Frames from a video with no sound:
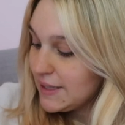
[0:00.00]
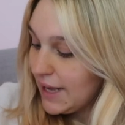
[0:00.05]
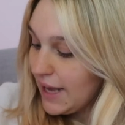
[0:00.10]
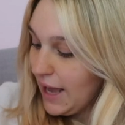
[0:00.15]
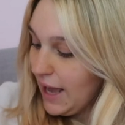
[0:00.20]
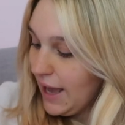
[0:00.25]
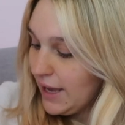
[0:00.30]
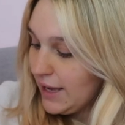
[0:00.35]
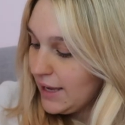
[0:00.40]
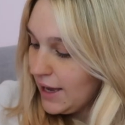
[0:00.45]

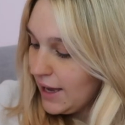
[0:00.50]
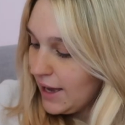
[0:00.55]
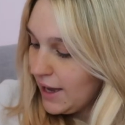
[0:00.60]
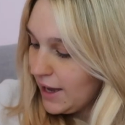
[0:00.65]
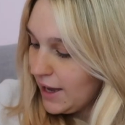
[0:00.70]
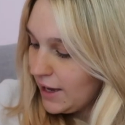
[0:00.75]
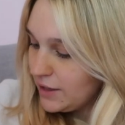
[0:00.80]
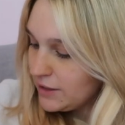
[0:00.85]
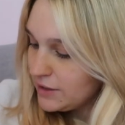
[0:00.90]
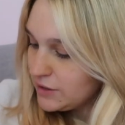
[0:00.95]
Say hi
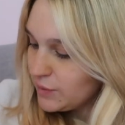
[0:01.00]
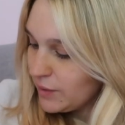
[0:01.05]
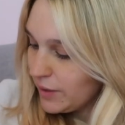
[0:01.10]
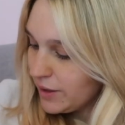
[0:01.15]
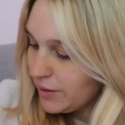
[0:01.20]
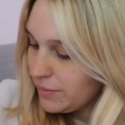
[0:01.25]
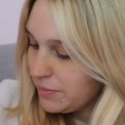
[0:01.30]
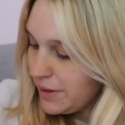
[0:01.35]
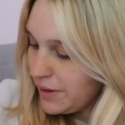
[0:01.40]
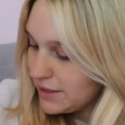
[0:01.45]
guys,
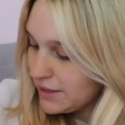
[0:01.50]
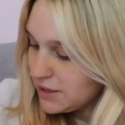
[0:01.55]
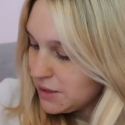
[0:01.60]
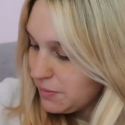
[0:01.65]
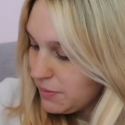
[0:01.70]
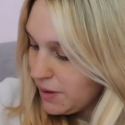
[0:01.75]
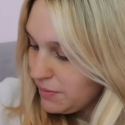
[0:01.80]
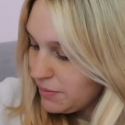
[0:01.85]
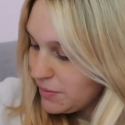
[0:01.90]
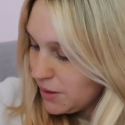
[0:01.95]
welcome
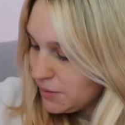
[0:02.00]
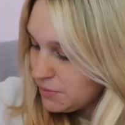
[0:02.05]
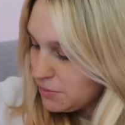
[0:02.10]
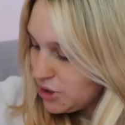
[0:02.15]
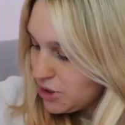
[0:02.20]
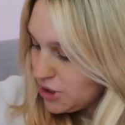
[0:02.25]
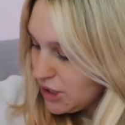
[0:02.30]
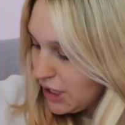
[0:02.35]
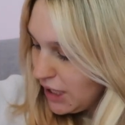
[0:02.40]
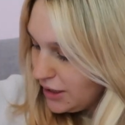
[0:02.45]
back to my
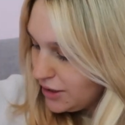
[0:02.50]
mom's